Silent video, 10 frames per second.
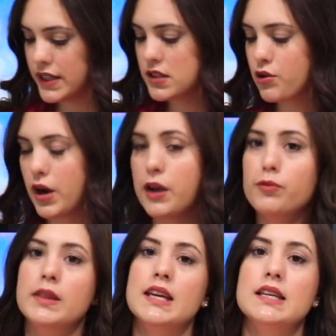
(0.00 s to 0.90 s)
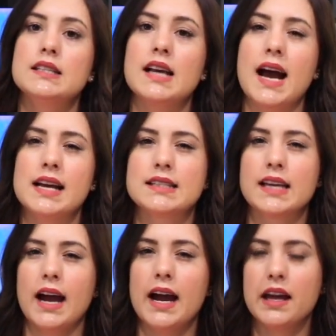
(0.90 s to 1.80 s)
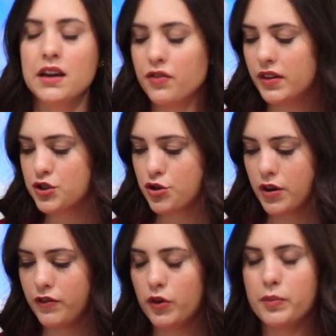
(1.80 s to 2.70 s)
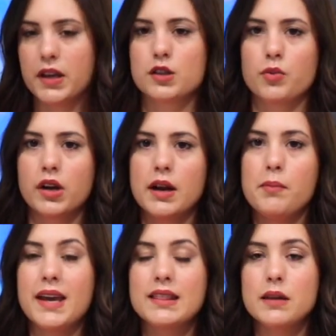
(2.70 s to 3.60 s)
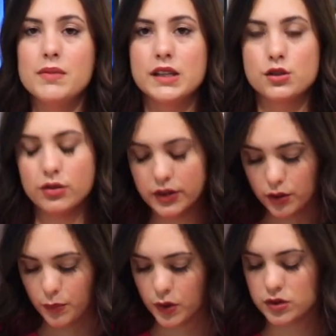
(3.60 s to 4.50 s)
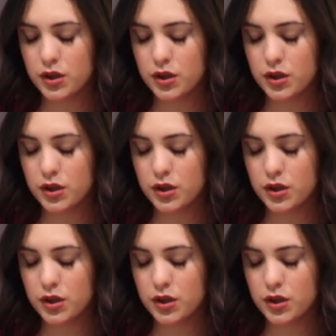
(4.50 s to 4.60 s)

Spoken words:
describe these as kind of a truffle because we're gonna make them into little bowls,